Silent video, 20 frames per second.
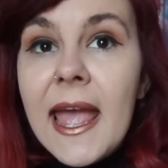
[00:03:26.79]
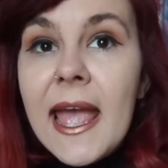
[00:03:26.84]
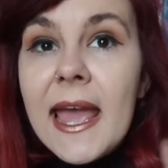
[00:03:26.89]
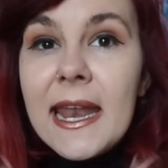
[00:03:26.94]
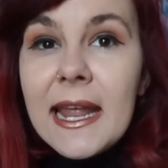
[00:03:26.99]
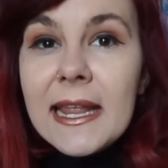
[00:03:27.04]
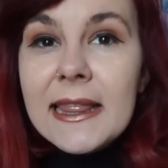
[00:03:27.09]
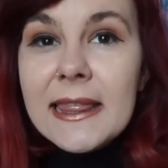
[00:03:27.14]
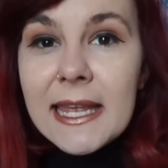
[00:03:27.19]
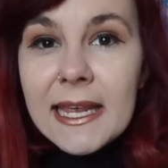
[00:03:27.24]

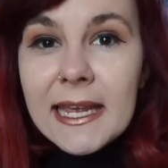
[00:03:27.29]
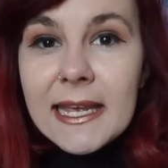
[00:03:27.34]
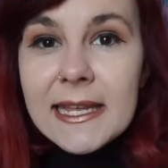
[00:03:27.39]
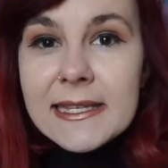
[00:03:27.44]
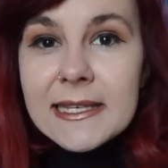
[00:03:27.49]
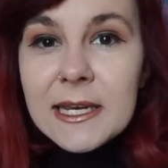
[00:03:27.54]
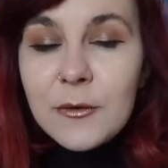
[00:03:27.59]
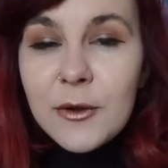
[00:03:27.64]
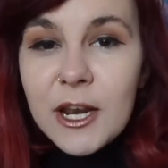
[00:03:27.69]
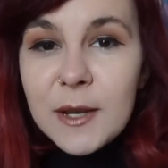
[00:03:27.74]
And I think
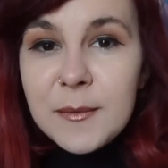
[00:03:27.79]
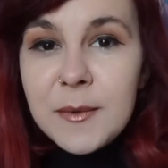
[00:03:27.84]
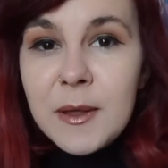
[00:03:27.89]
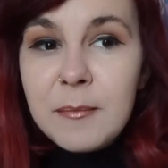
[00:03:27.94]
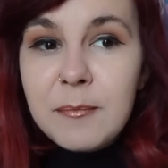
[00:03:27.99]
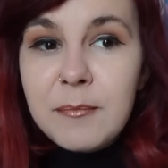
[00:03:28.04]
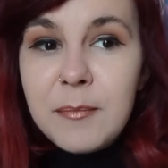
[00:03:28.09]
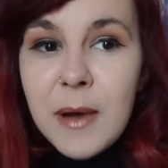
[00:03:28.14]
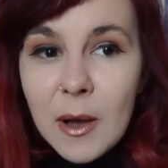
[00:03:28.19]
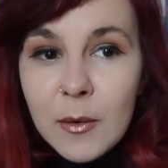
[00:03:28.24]
it's
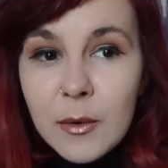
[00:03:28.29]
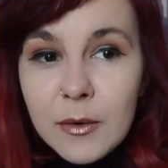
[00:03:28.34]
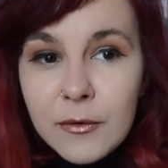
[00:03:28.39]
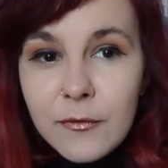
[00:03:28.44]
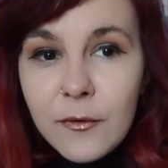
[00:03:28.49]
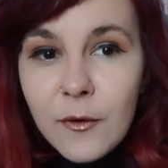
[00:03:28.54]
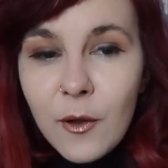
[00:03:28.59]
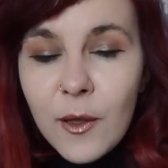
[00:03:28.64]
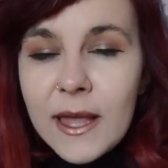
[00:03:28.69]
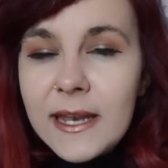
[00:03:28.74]
incredibly
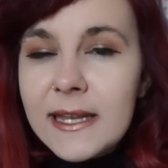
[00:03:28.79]
powerful